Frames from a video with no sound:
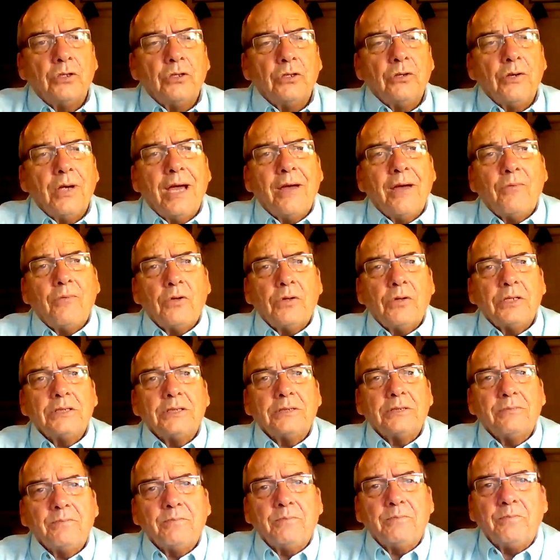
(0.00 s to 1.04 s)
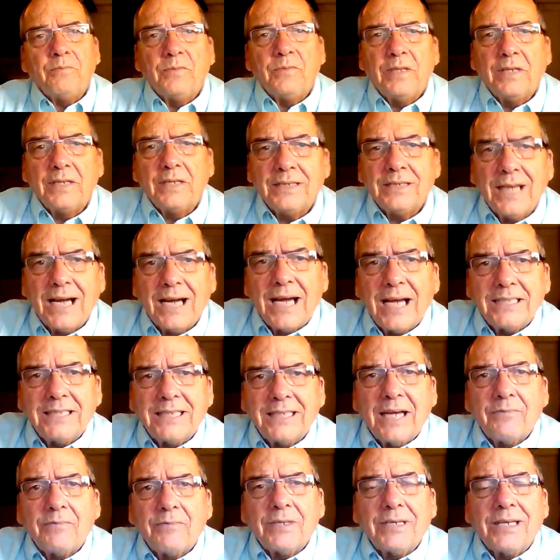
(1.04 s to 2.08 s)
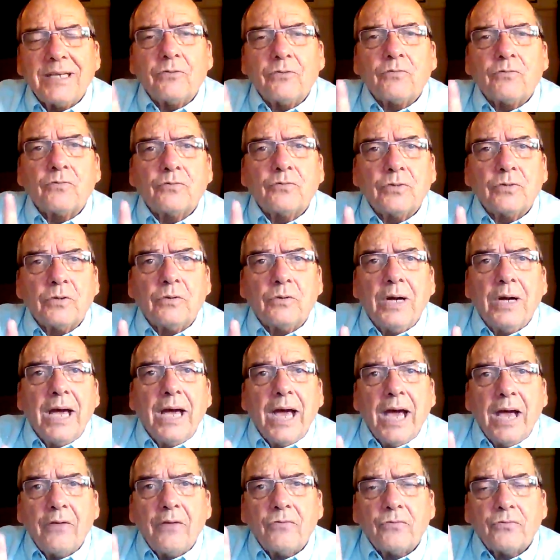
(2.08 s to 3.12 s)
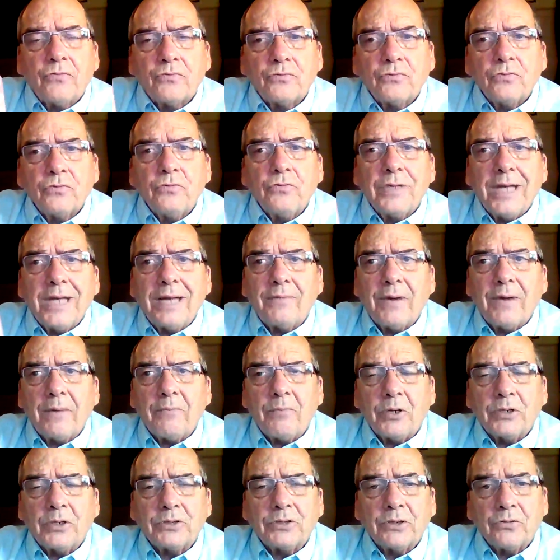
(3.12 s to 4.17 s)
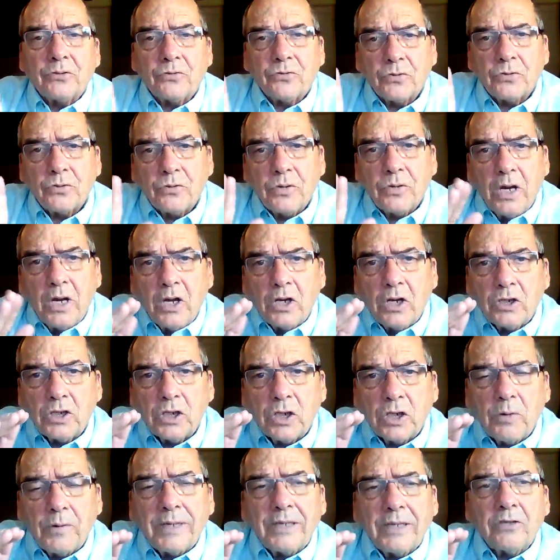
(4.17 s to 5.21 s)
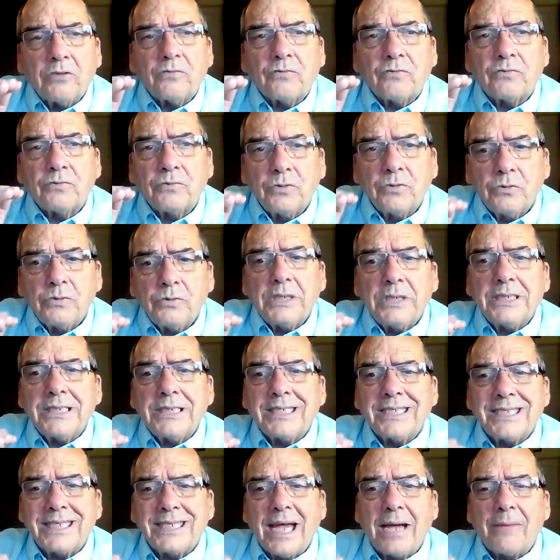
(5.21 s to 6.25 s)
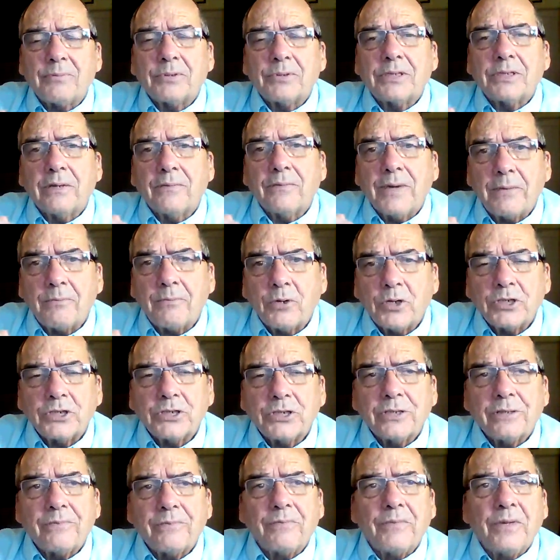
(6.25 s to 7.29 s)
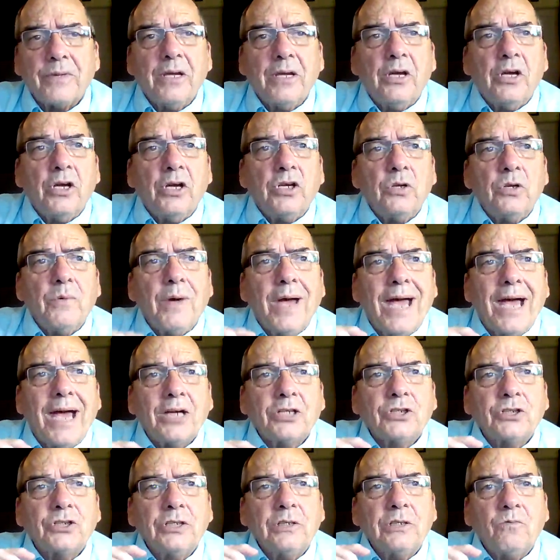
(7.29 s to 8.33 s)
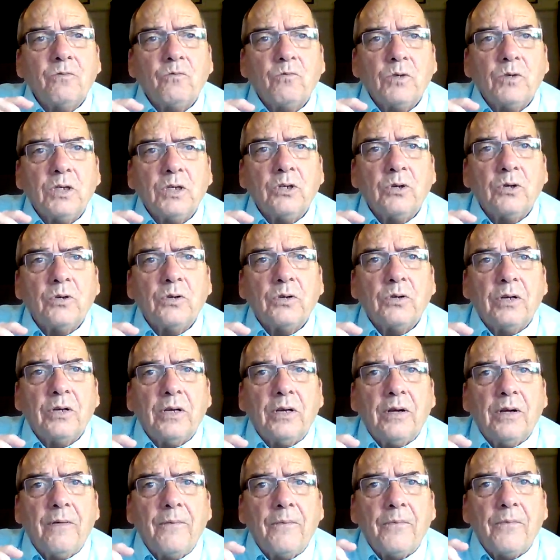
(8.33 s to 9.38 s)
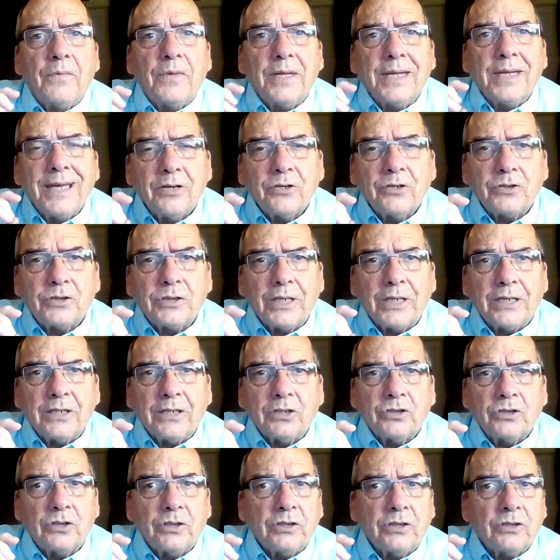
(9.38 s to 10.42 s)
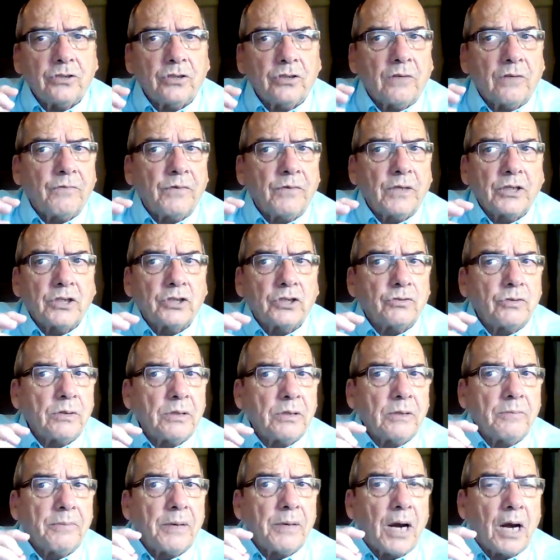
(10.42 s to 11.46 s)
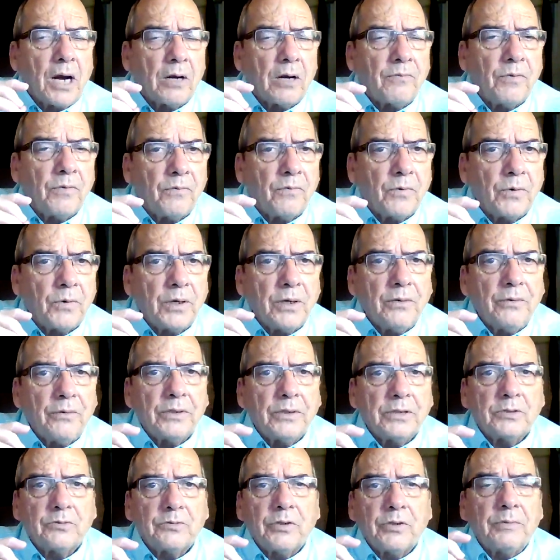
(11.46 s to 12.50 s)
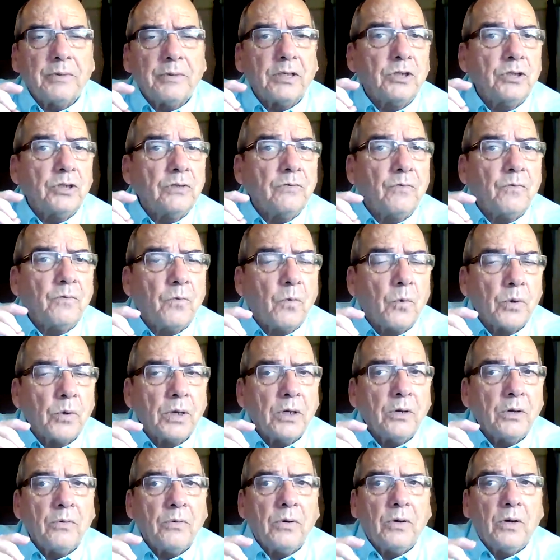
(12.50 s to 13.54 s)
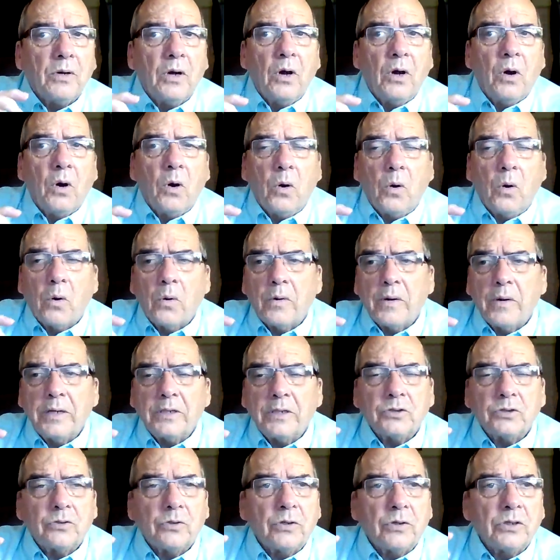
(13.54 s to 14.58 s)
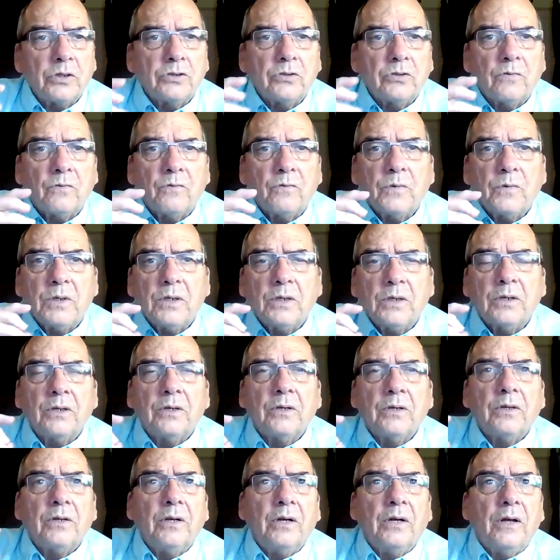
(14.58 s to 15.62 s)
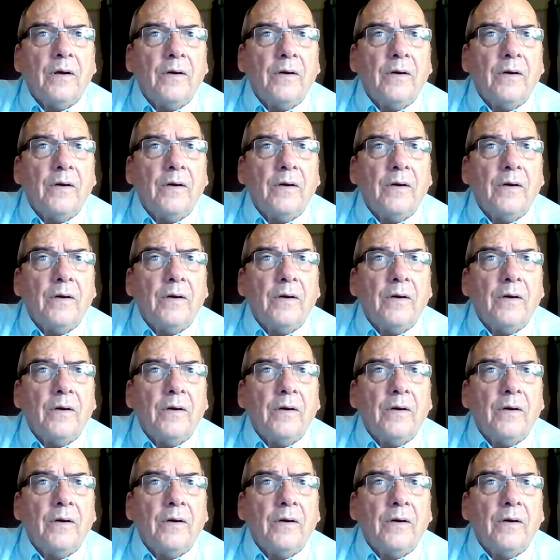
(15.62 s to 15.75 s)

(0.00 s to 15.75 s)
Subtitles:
So you have all these, the guides have to get through. And through that vibration, through going through these steps in the vibration, you actually feel the energy. It's either going to feel extremely powerful for you, extremely good for you, or it's going to feel